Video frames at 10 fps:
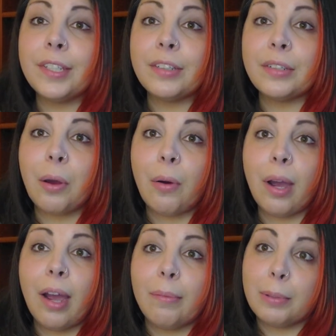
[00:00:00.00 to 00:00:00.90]
So
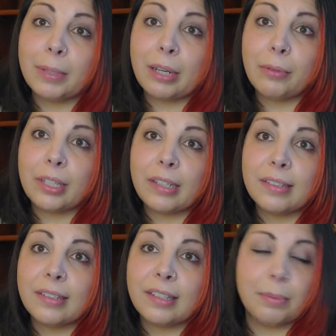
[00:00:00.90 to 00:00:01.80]
I've been playing with
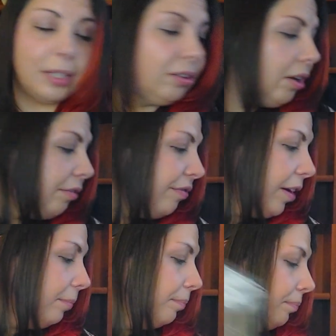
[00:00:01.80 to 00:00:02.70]
this. It's been a lot of fun.